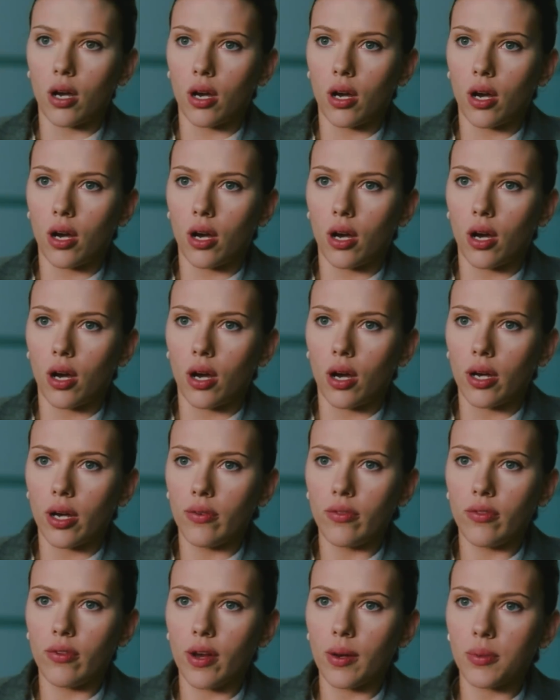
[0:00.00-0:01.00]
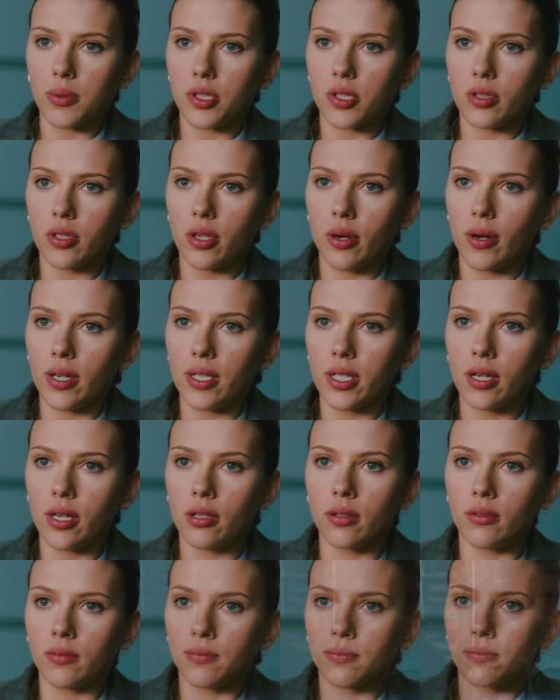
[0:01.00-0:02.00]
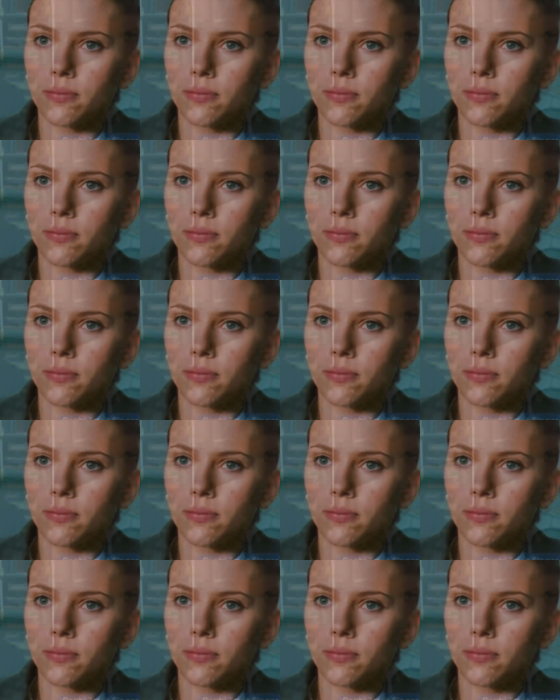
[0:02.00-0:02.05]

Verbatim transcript: it seems like every passage